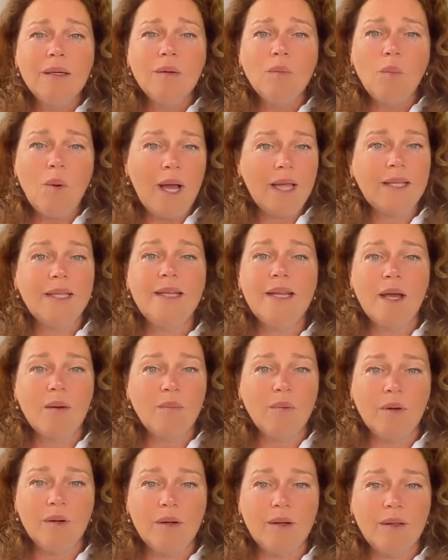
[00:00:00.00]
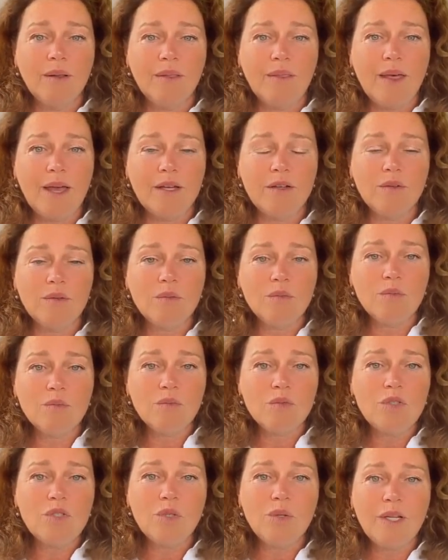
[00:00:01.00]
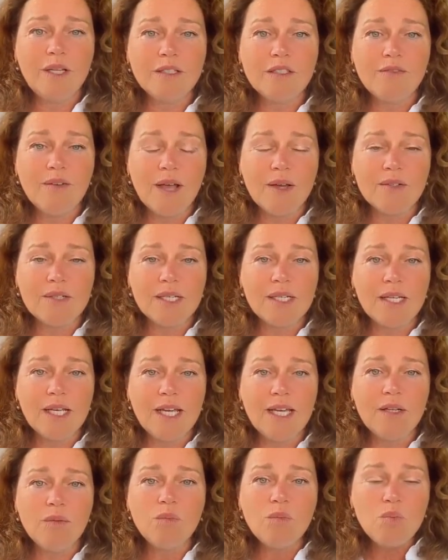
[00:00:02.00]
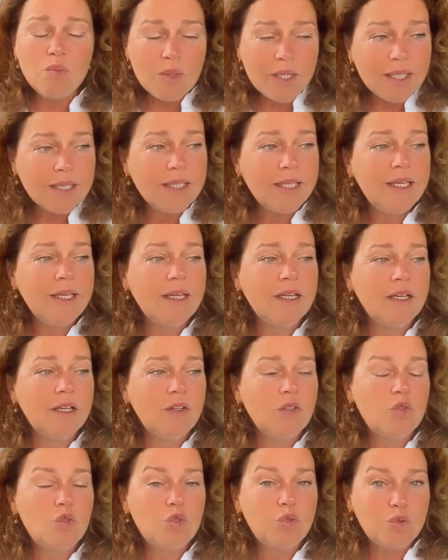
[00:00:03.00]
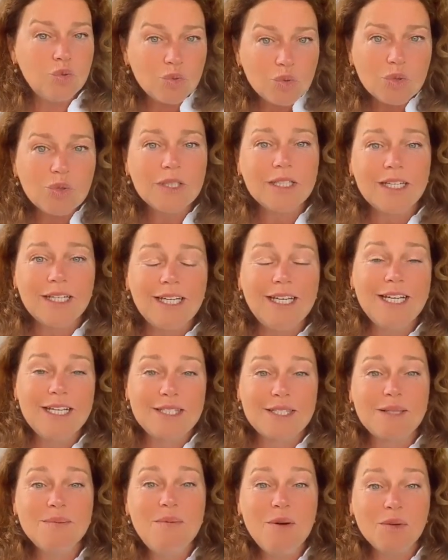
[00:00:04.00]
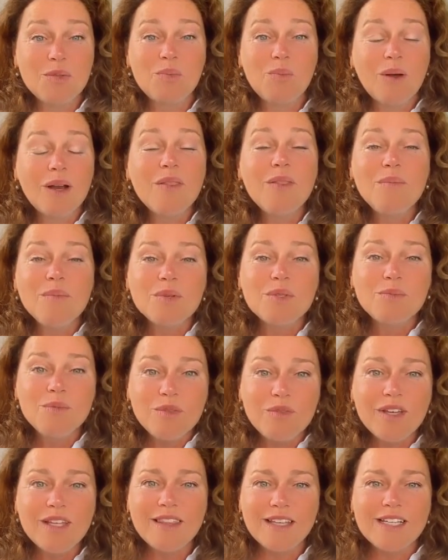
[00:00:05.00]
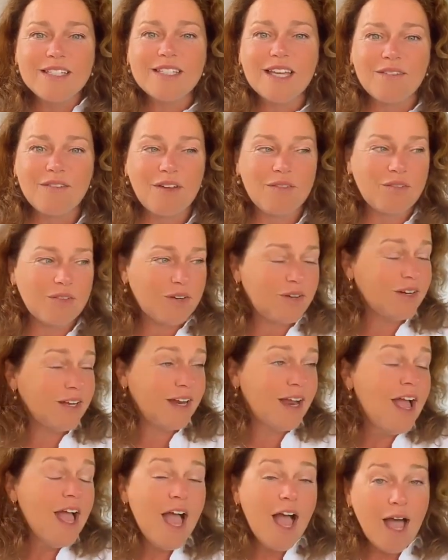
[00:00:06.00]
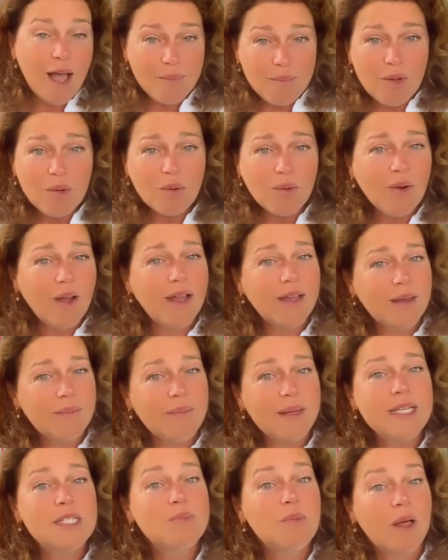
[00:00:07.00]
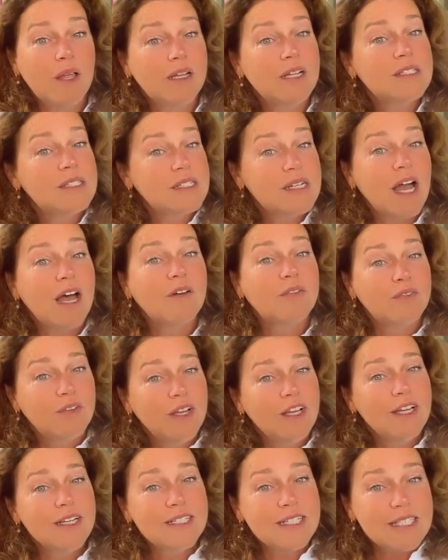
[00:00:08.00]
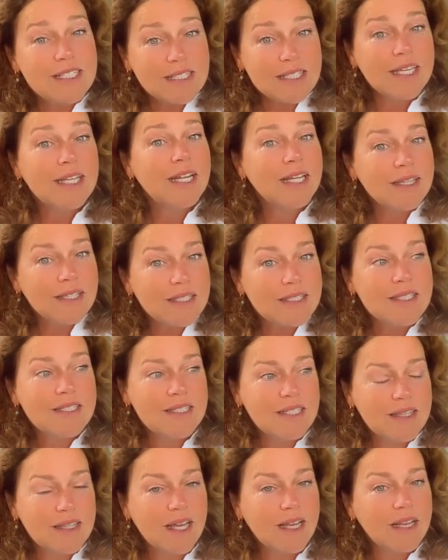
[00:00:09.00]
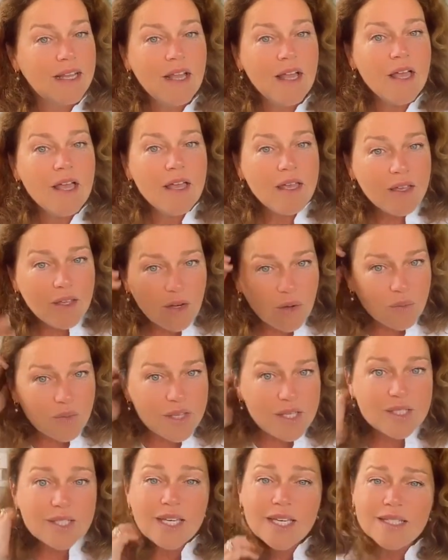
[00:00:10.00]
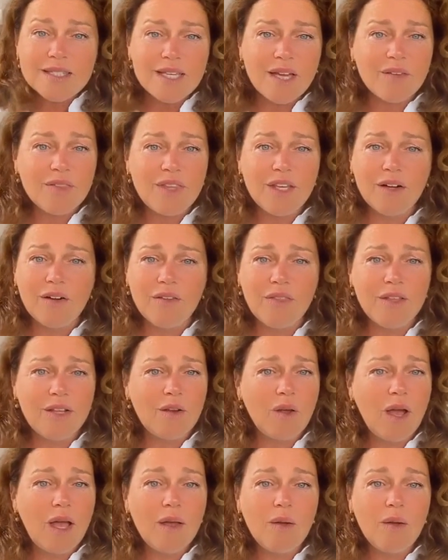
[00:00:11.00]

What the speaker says: Wily Network that Judi has founded. It really, truly is one of the most moving things I've ever heard. And I'm no crying in baseball, and it's tough to sit and listen to that. You know, these kids out there that